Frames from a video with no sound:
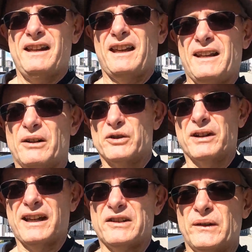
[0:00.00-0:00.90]
and I shall
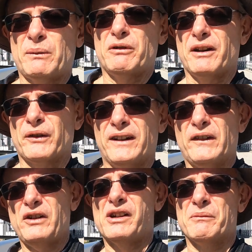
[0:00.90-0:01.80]
catch you somewhere else next
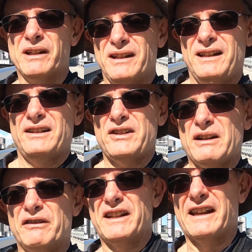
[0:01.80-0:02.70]
time. Ciao
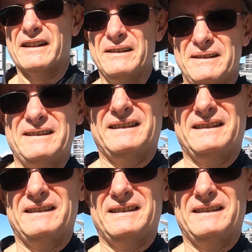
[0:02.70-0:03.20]
for now.